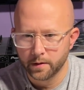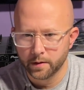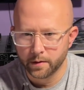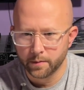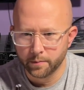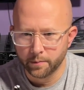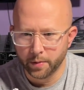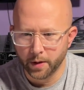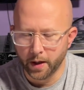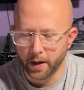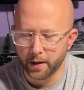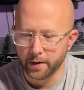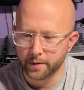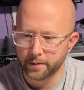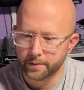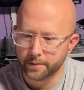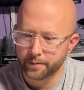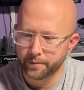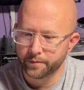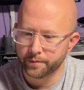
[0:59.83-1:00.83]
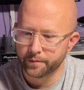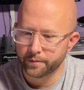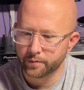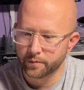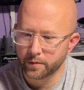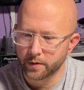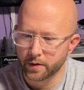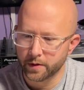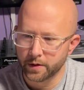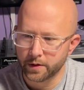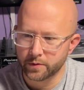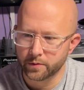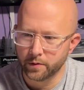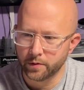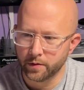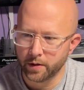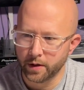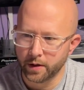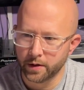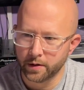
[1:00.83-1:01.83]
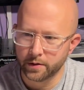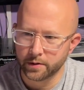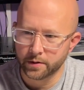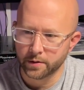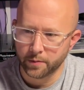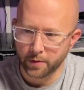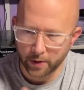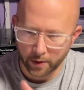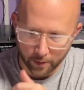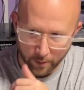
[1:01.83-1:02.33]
But this one right here is the bigger